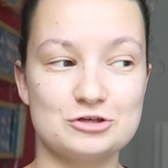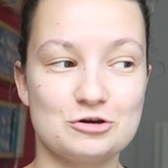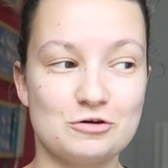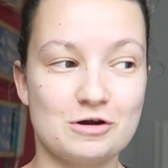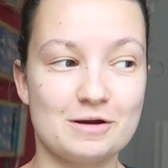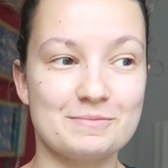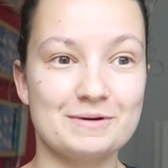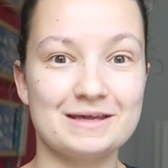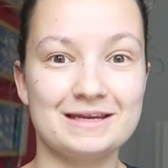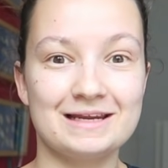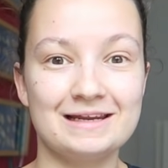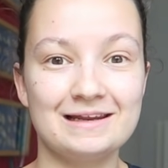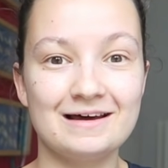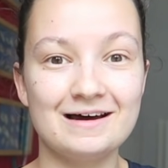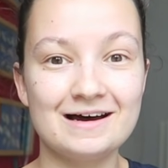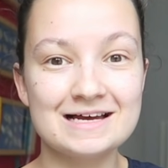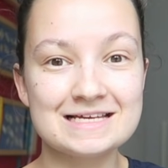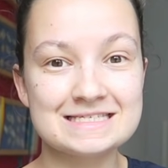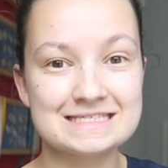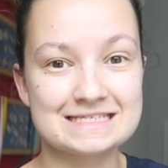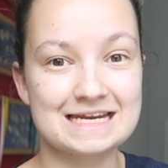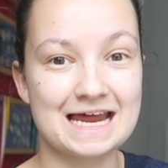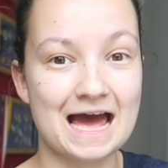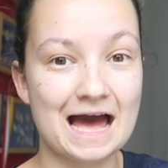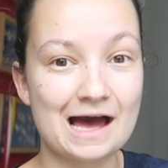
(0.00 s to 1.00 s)
sure I'm going to
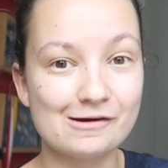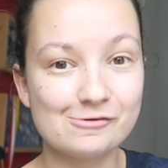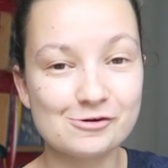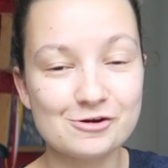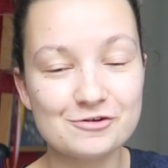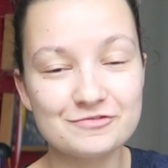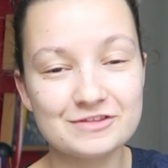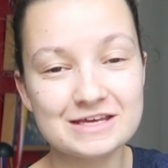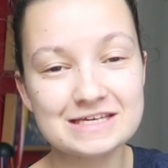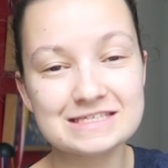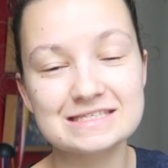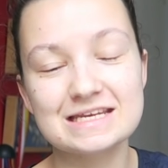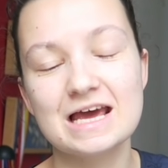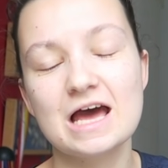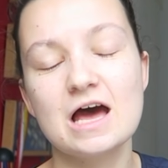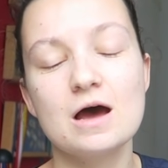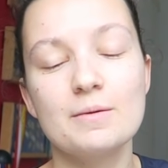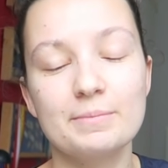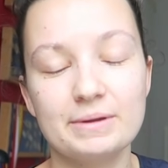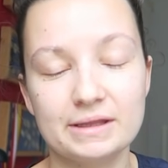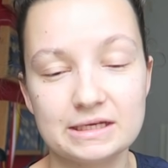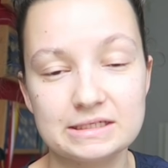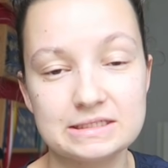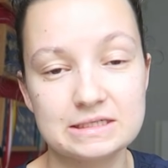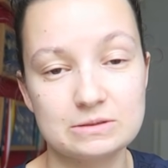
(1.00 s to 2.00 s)
last an hour of this
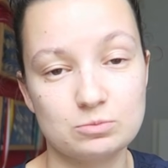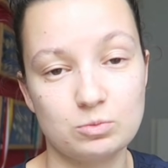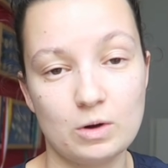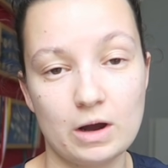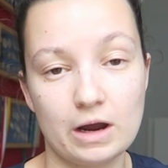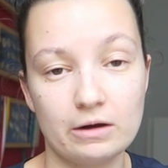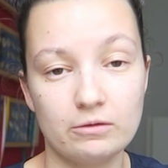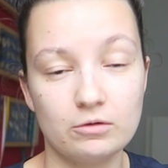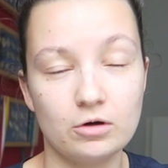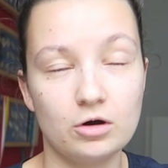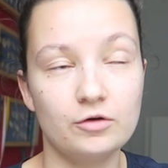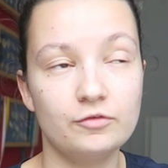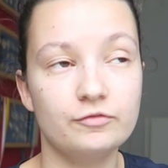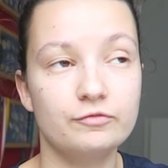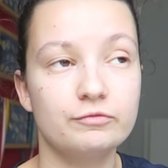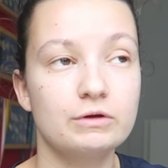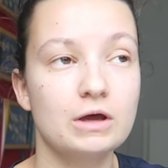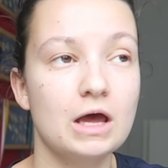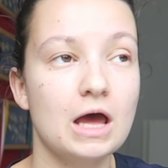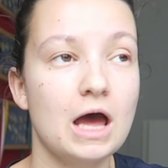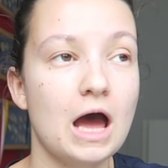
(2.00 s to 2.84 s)
but it did wear off